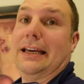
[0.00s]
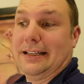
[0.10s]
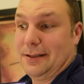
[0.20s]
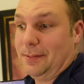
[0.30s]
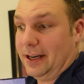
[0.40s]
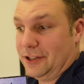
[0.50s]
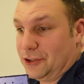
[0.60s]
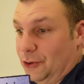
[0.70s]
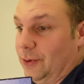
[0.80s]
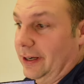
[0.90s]
it's a bloody
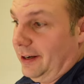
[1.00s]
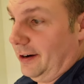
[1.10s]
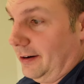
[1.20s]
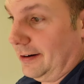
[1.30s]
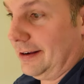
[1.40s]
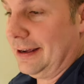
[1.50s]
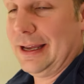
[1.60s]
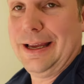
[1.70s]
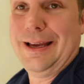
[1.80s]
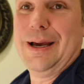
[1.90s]
zoo in here.
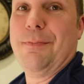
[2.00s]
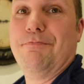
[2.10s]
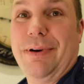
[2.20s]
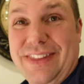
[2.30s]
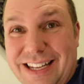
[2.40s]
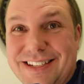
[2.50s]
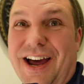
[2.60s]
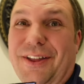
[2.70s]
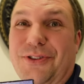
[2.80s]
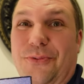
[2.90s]
But that's
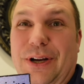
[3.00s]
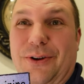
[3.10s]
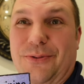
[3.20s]
not the real